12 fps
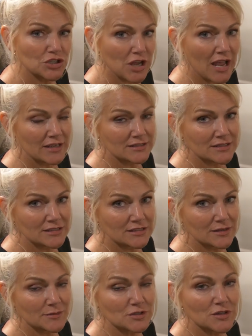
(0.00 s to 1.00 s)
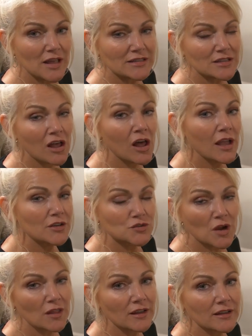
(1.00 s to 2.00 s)
jack system. So that's
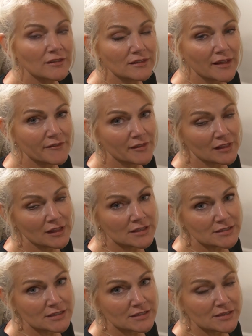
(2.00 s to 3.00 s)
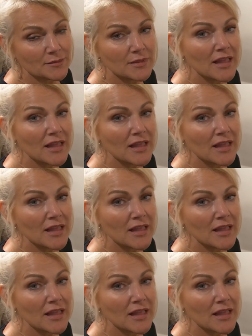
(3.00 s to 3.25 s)
hydraulic leveling system,